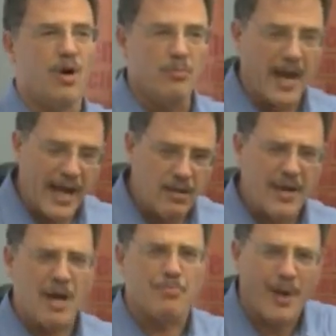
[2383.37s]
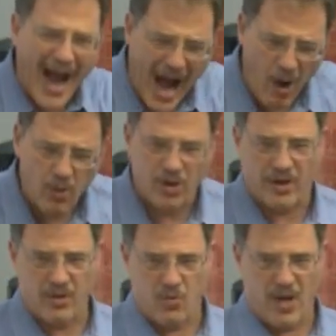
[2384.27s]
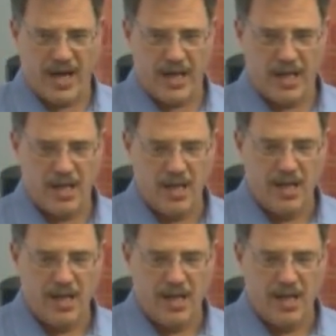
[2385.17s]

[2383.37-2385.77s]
momentum and power, in a way,